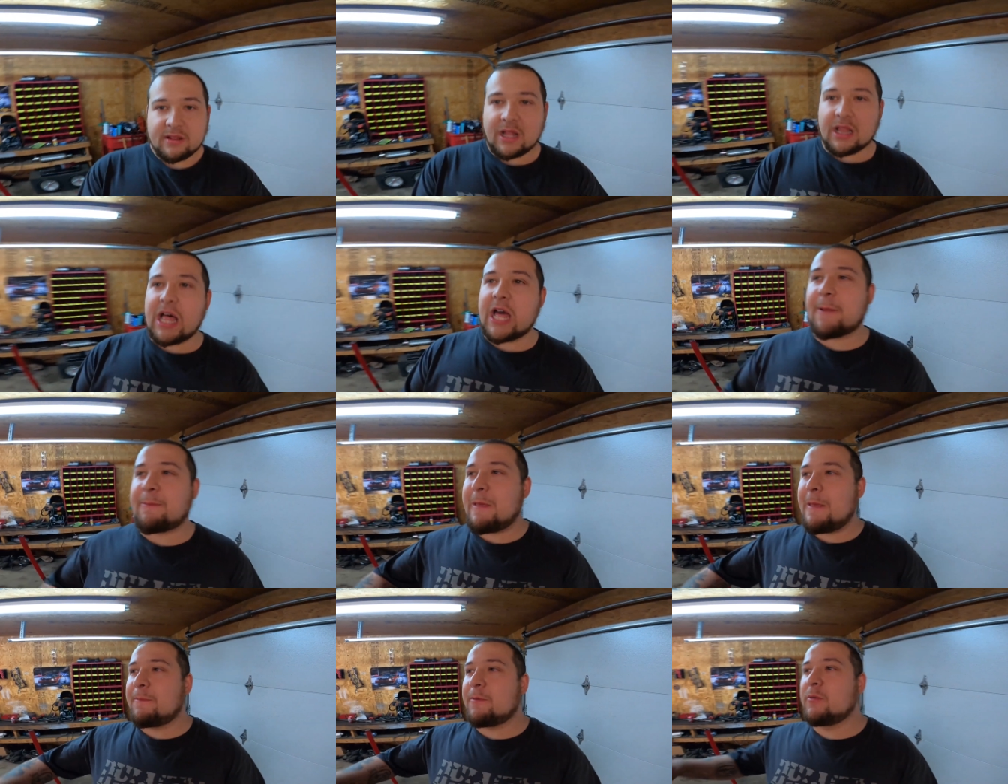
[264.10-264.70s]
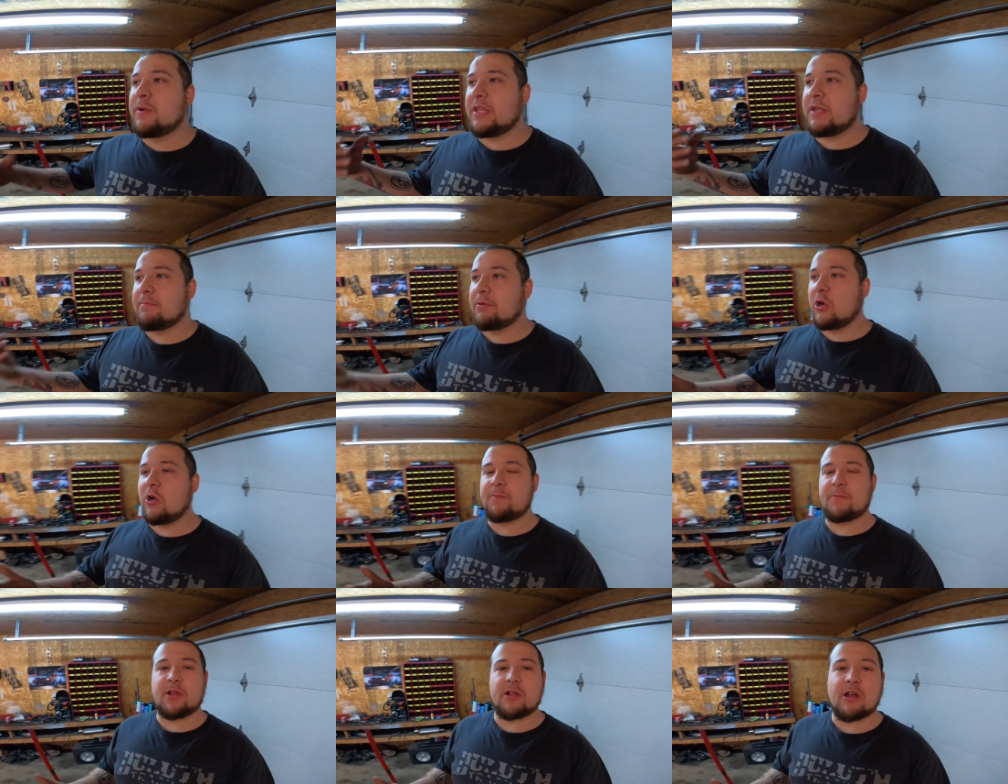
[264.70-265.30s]
a lot of people when they
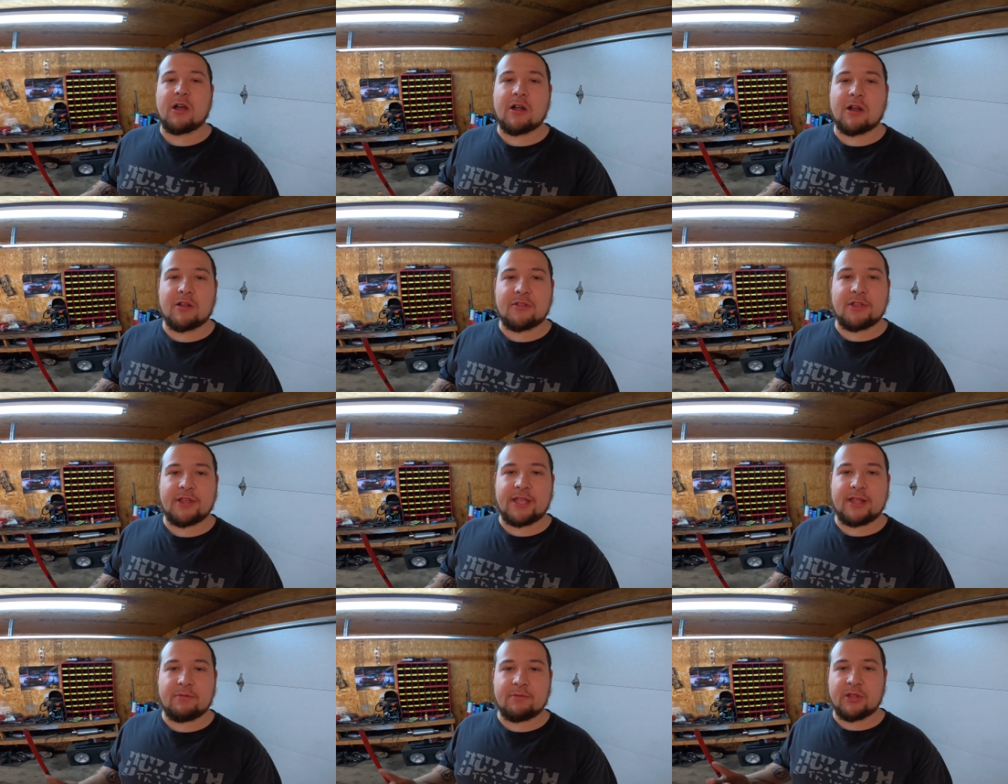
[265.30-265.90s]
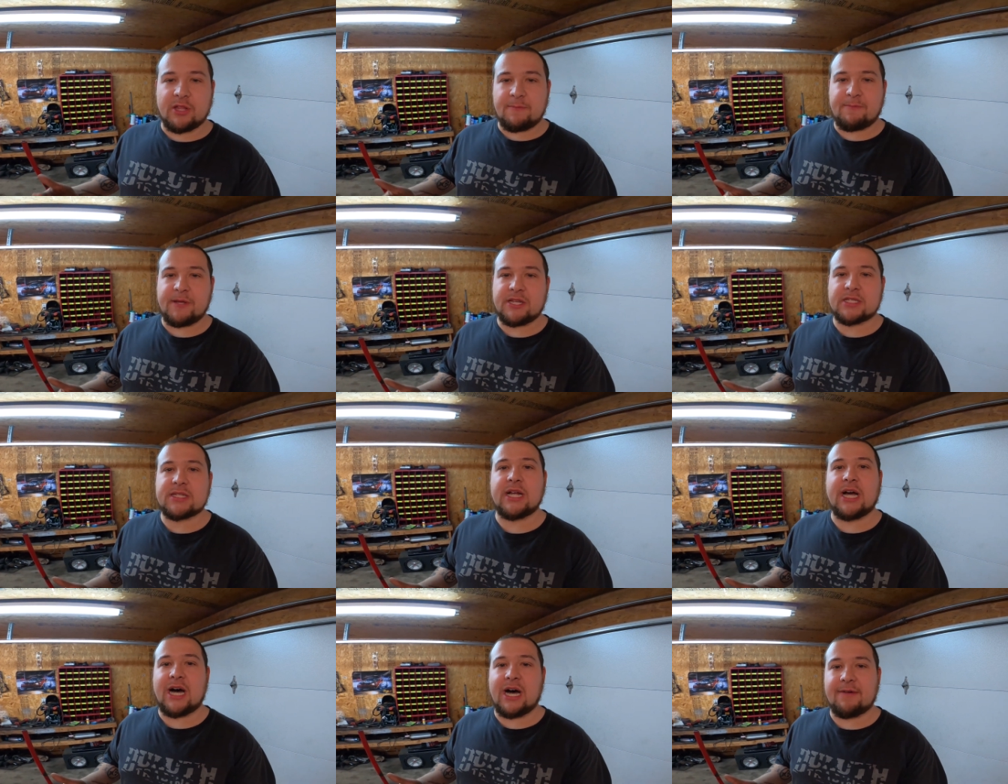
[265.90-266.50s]
blow up their car, they get really
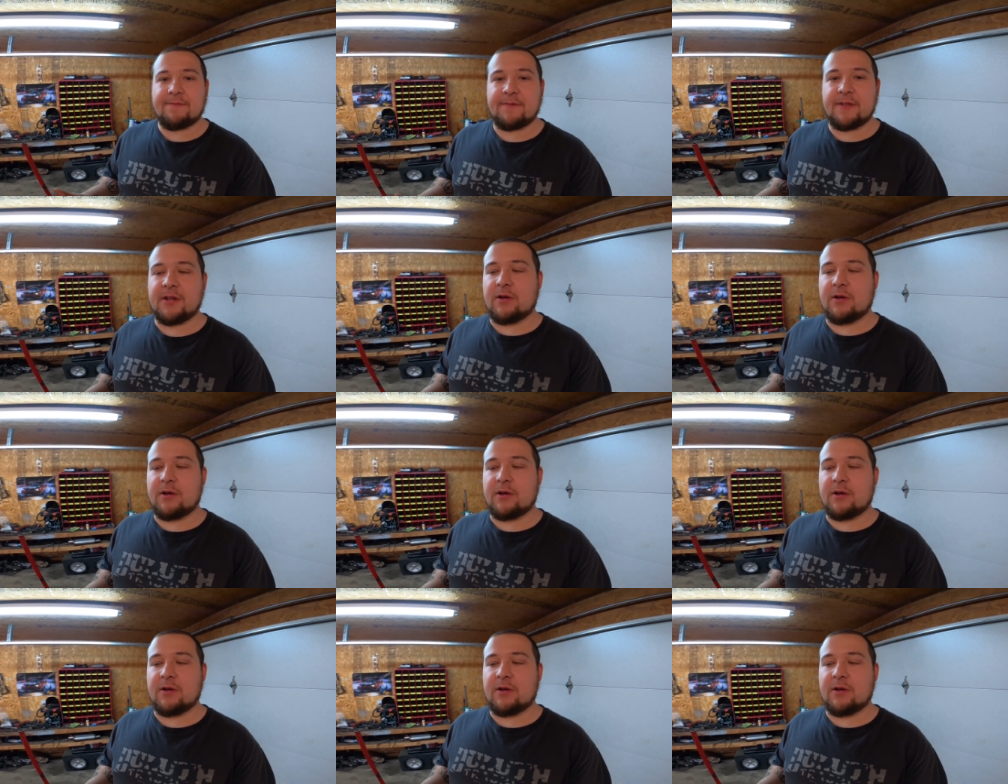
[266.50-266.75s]
pissed off,